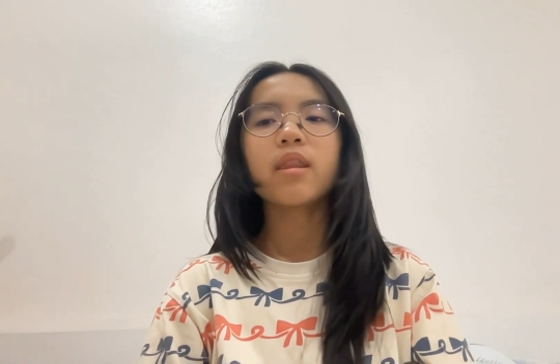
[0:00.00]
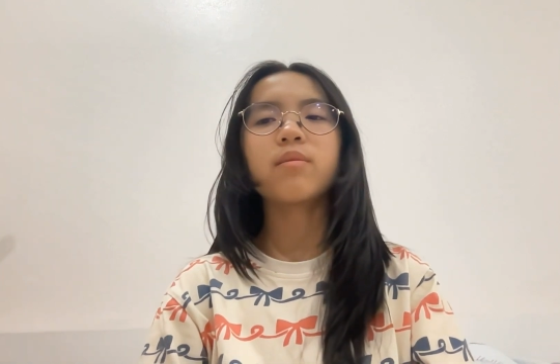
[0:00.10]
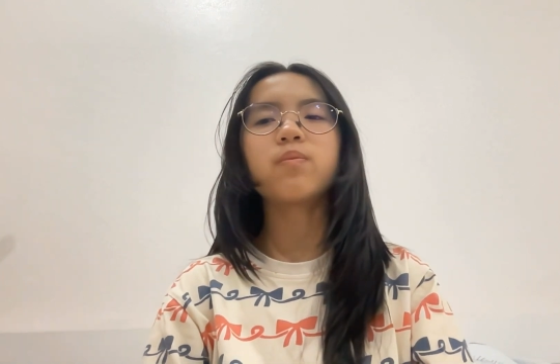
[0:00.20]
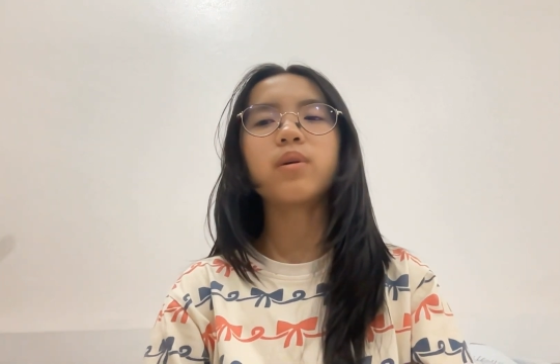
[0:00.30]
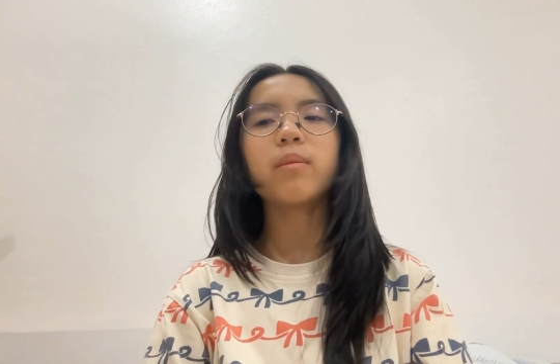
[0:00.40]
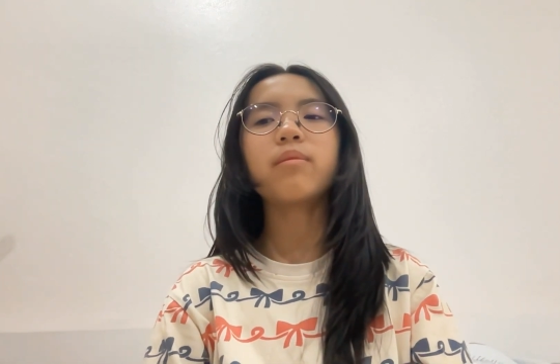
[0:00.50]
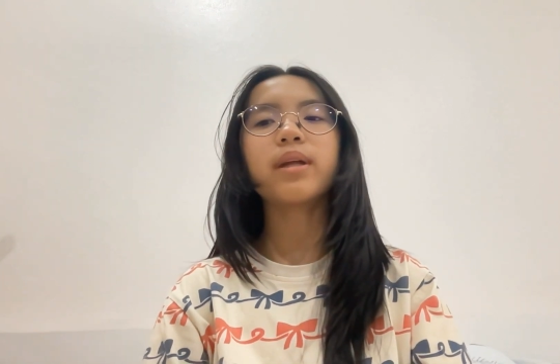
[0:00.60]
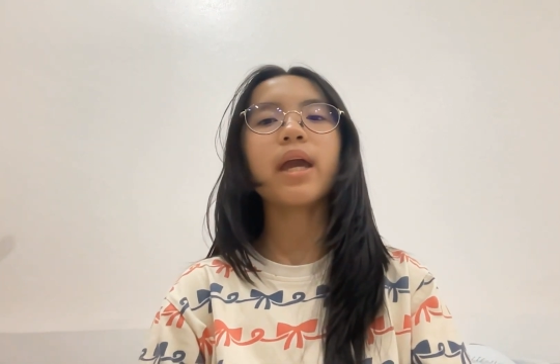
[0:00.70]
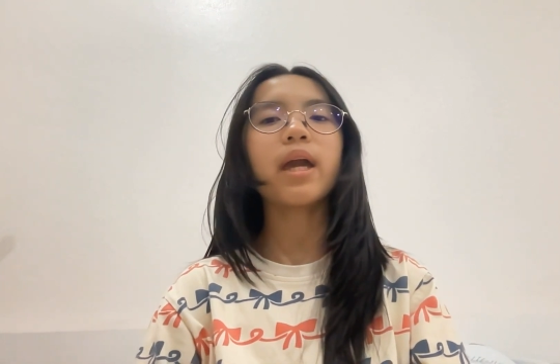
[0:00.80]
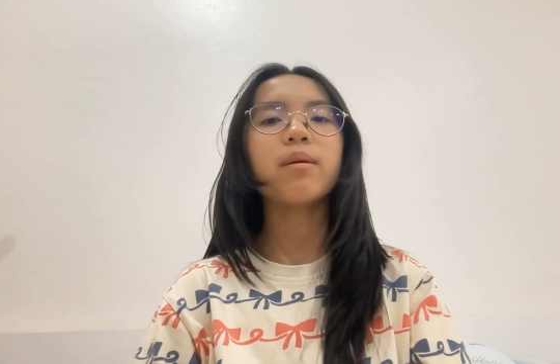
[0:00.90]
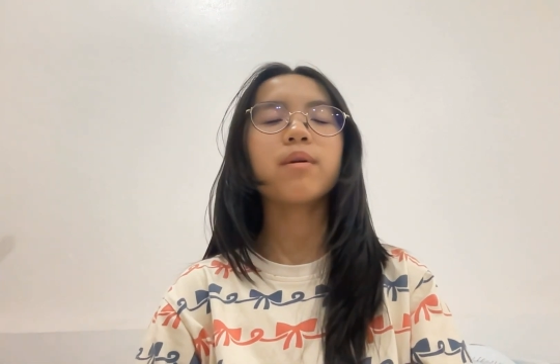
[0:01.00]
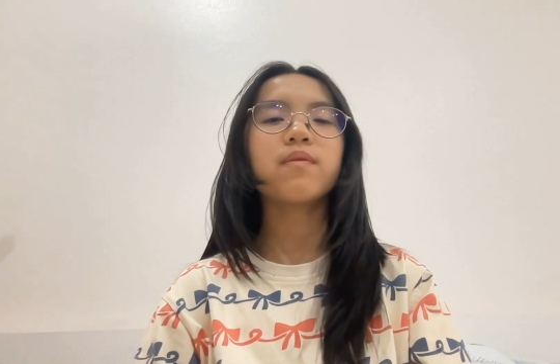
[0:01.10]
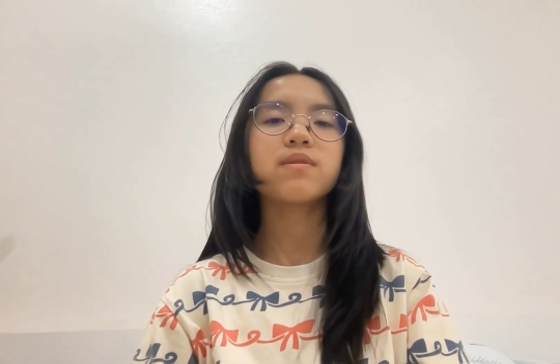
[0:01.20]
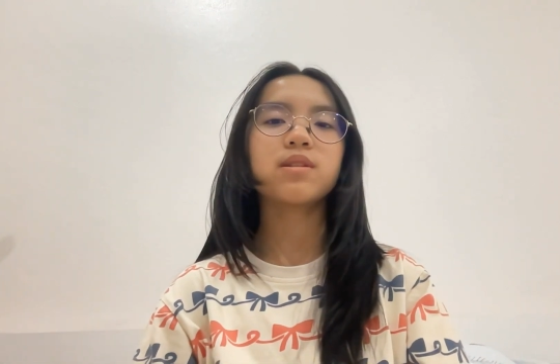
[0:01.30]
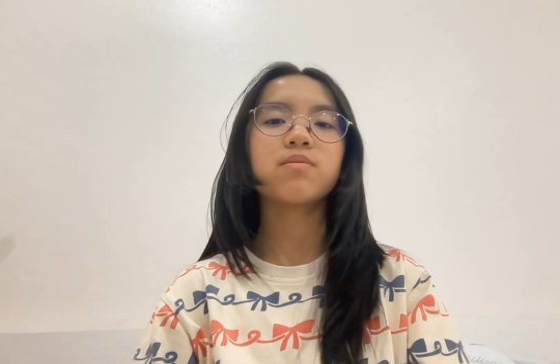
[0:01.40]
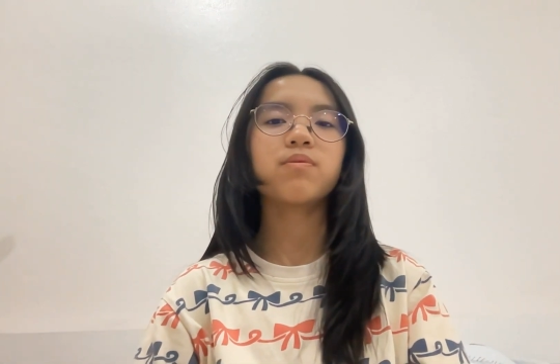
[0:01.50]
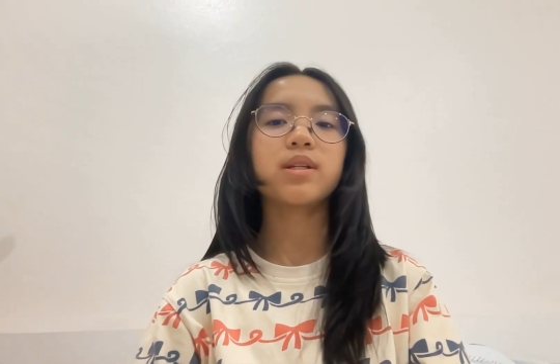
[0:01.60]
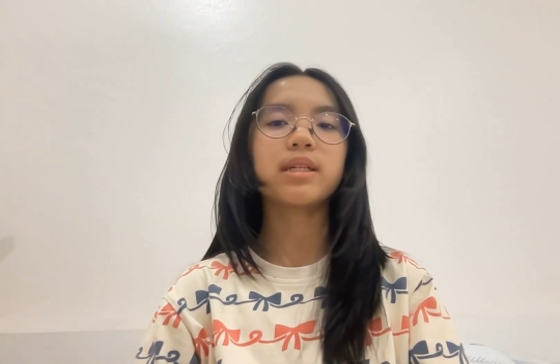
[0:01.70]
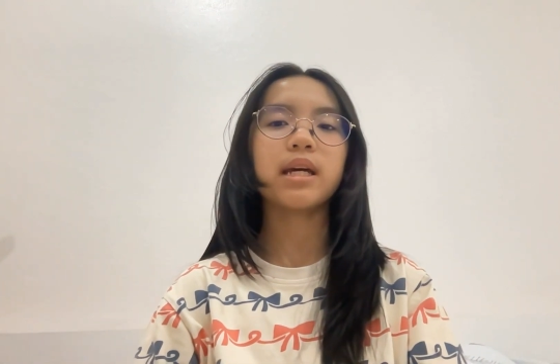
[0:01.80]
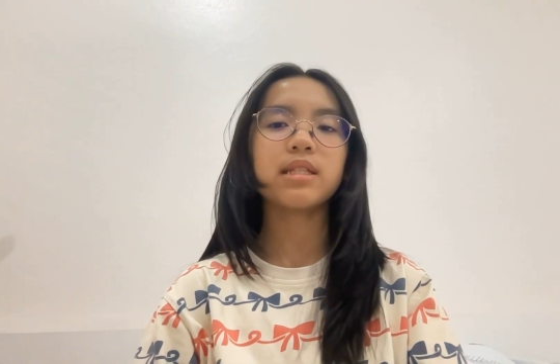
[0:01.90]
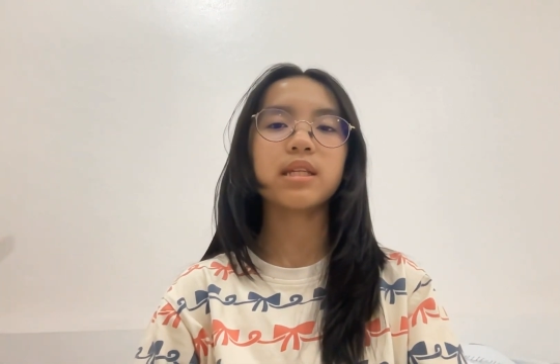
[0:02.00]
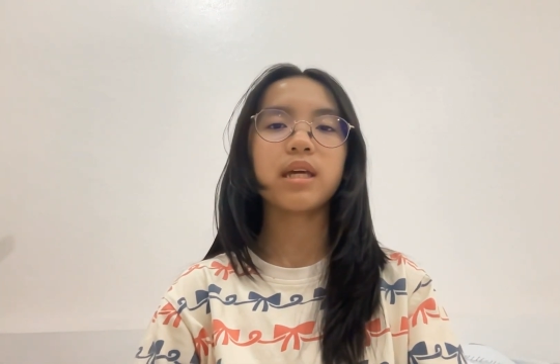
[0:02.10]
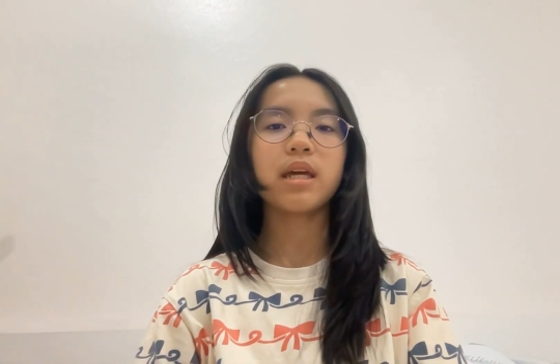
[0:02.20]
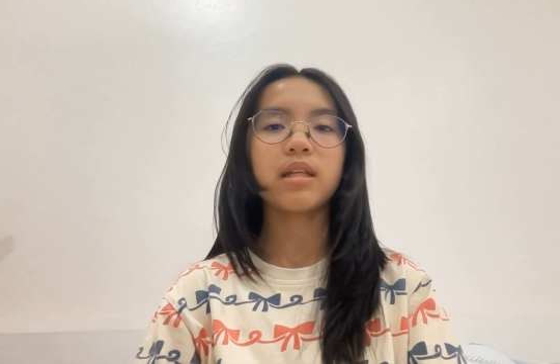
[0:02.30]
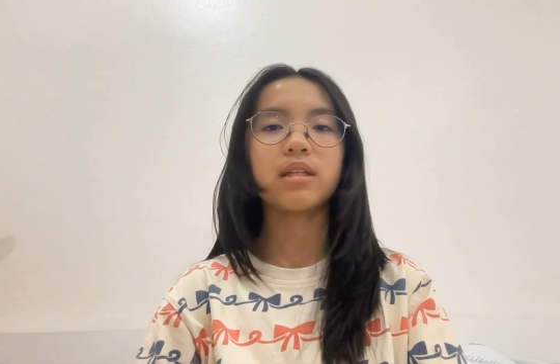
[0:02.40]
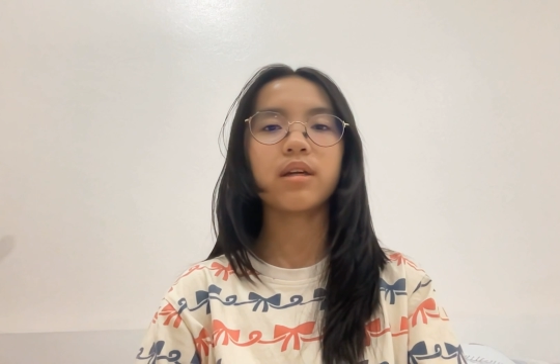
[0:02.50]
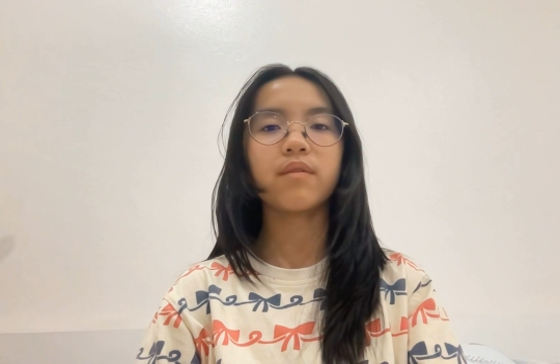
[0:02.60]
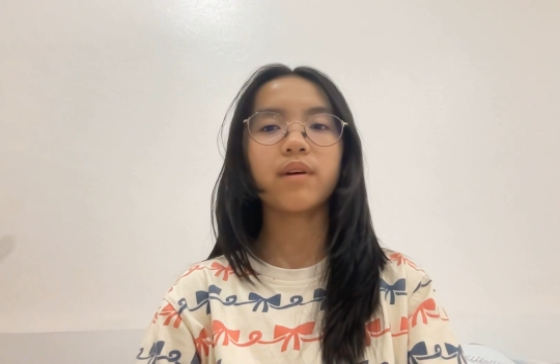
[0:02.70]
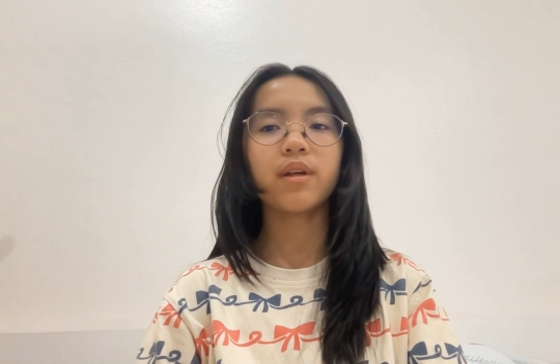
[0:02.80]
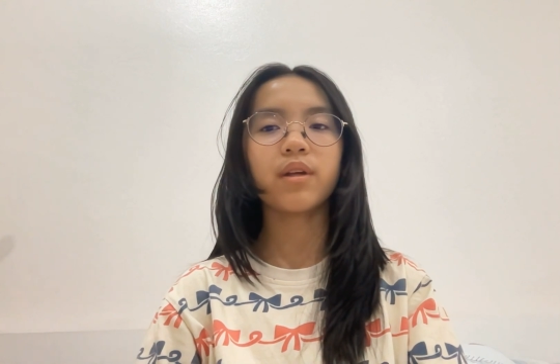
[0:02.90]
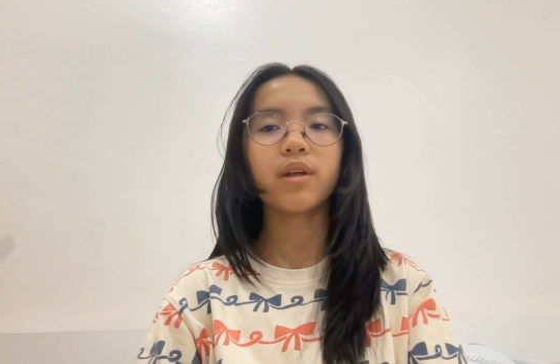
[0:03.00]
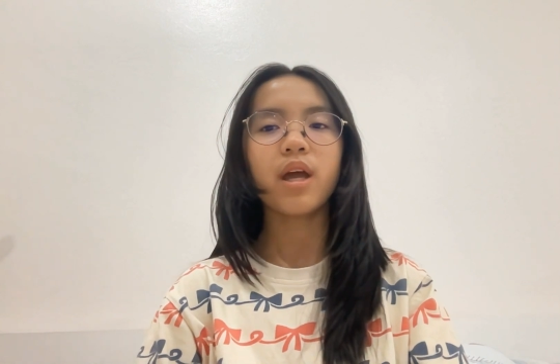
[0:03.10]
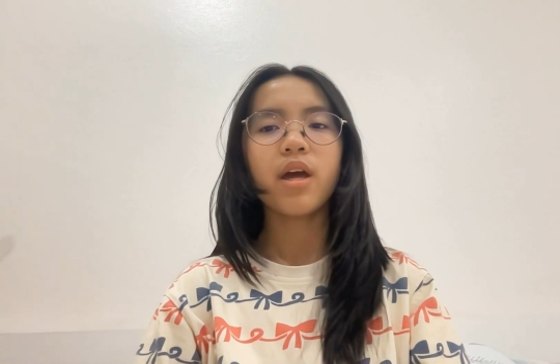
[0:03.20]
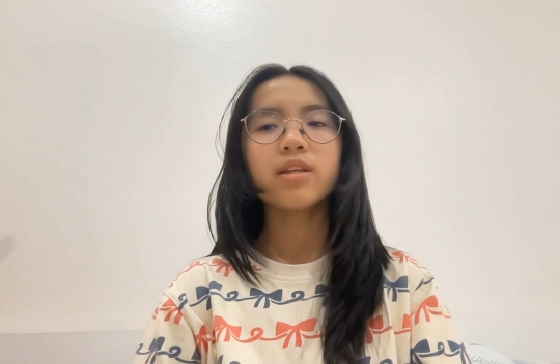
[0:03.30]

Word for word: The primary aim of this project endeavor